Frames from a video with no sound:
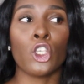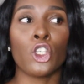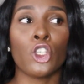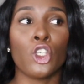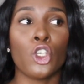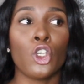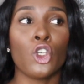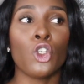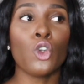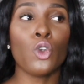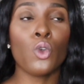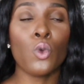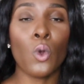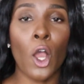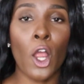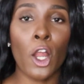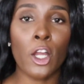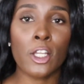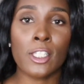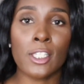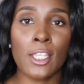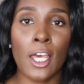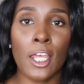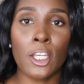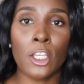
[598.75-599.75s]
you
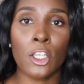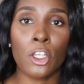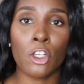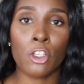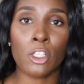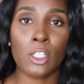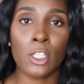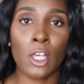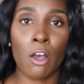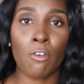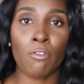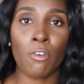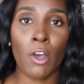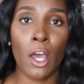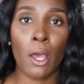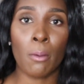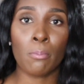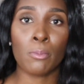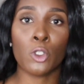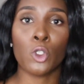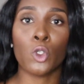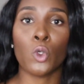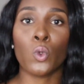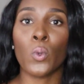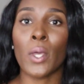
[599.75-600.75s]
are setting yourself
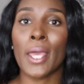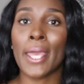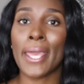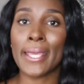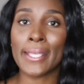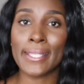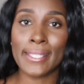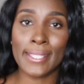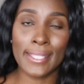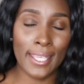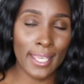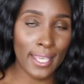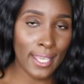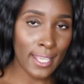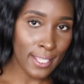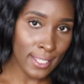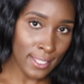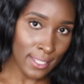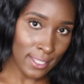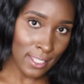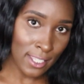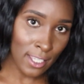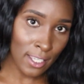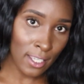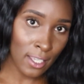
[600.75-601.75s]
up to
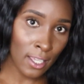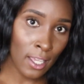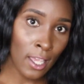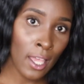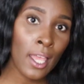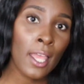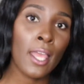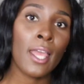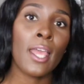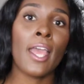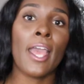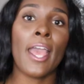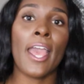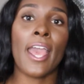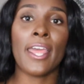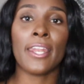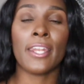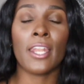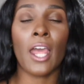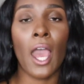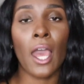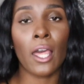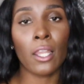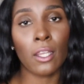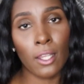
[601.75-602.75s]
exist
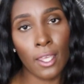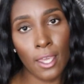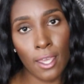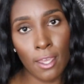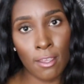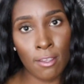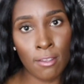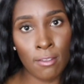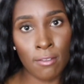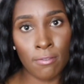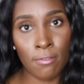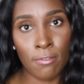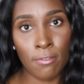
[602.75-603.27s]
and not live.